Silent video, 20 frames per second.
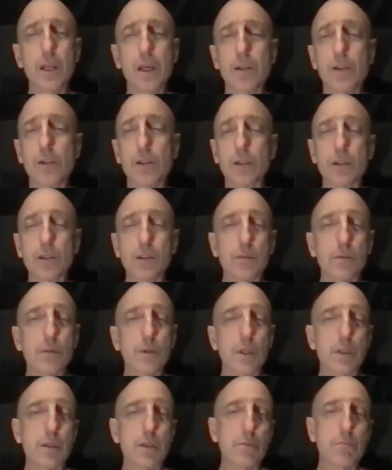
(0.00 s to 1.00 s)
yeah, you
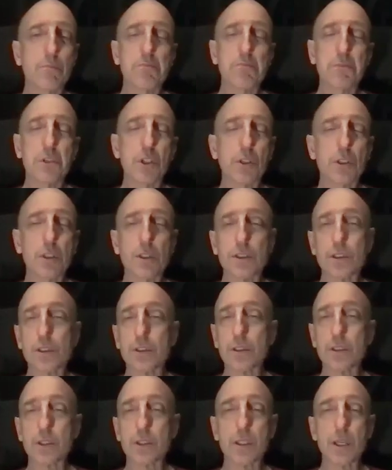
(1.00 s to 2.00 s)
can
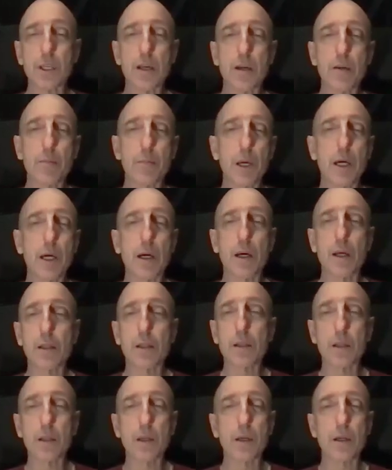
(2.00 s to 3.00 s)
listen to them
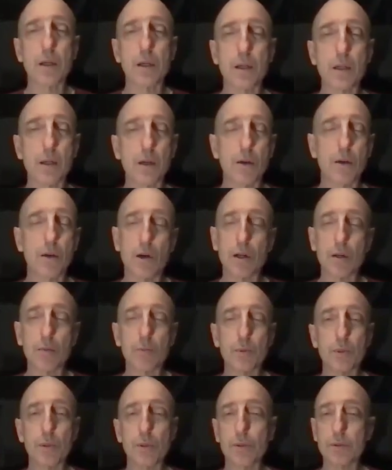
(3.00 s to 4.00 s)
on
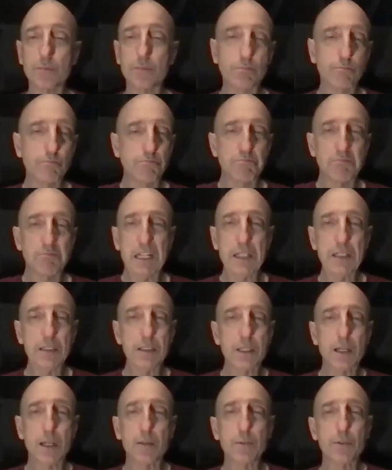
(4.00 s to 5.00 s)
Audible
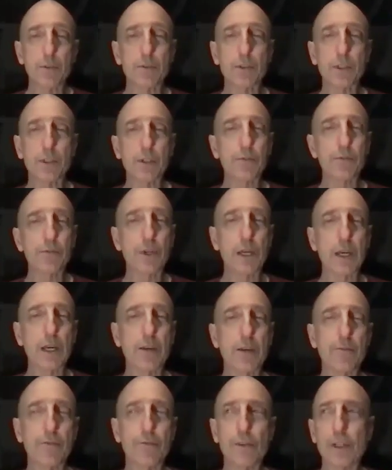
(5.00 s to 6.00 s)
anytime.
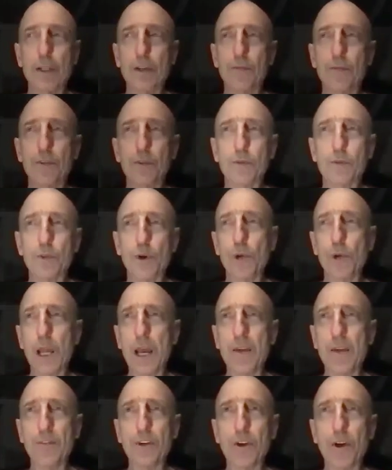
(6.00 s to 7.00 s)
If you don't
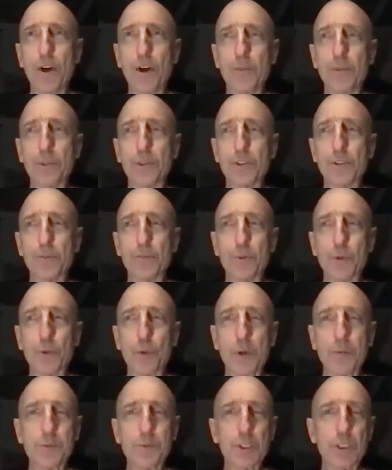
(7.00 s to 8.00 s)
have an Audible
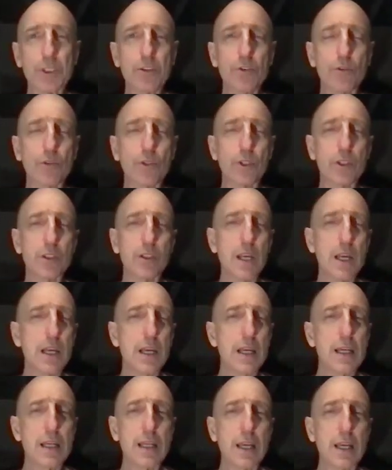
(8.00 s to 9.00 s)
subscription, you can
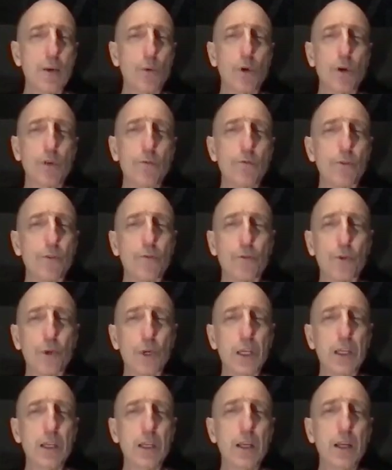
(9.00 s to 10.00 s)
get one for
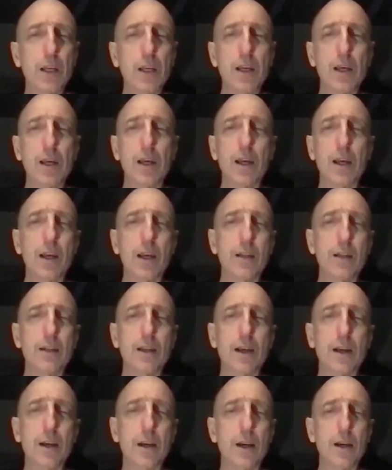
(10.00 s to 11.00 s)
free,
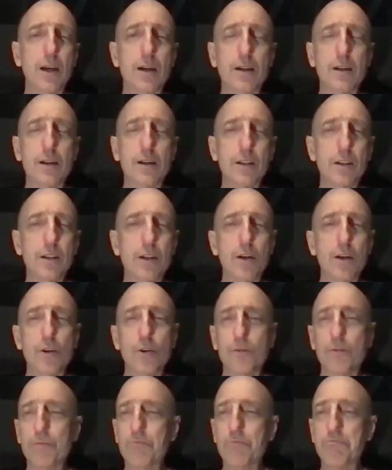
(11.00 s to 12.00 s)
and you
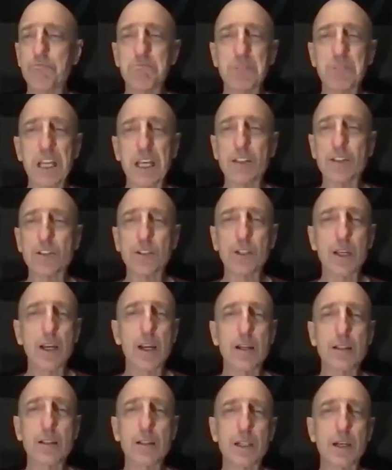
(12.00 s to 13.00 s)
know cancel at
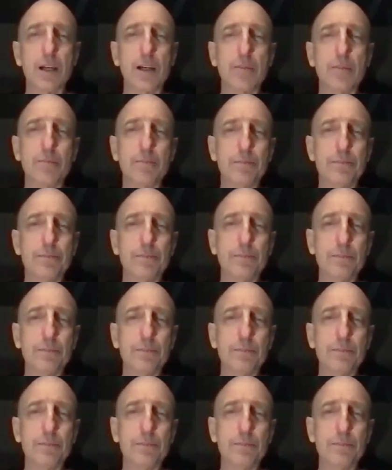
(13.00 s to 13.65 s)
any time.